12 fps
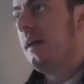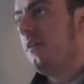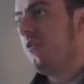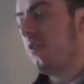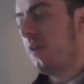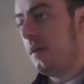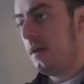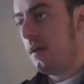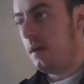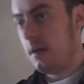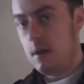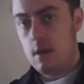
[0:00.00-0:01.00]
this,
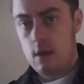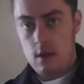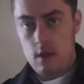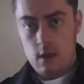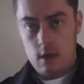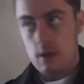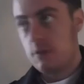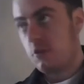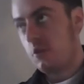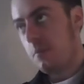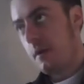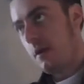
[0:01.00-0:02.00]

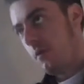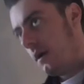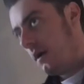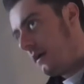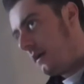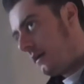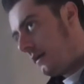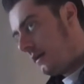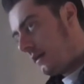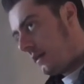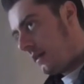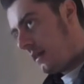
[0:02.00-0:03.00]
do the belt.
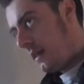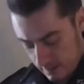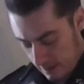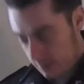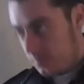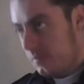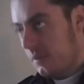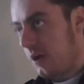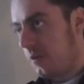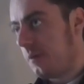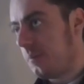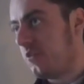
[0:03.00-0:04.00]
Well,
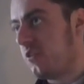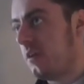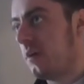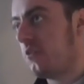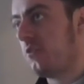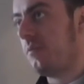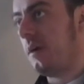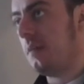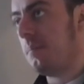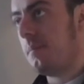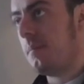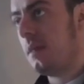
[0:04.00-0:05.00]
now that'll be safe because I've got
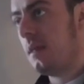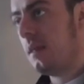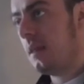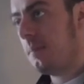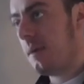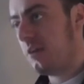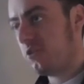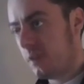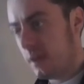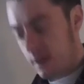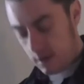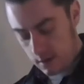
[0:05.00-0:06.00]
the badge
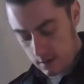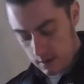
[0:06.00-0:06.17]
on there.